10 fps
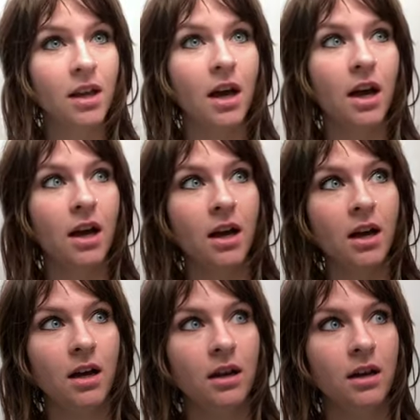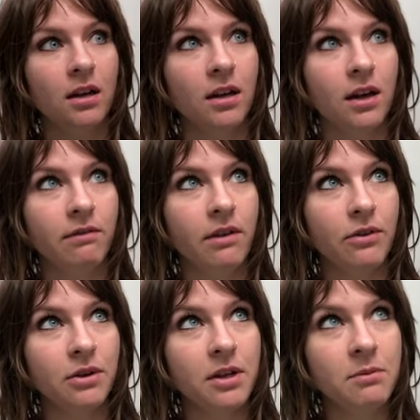I've never
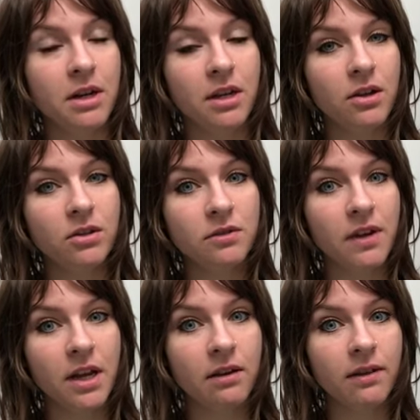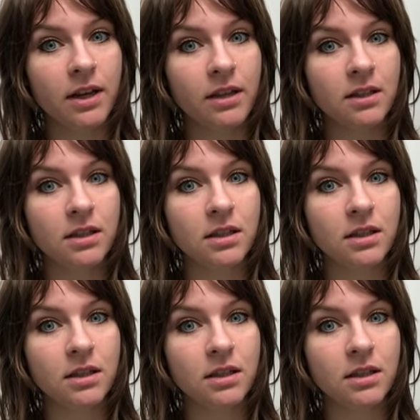really been a huge fan of it.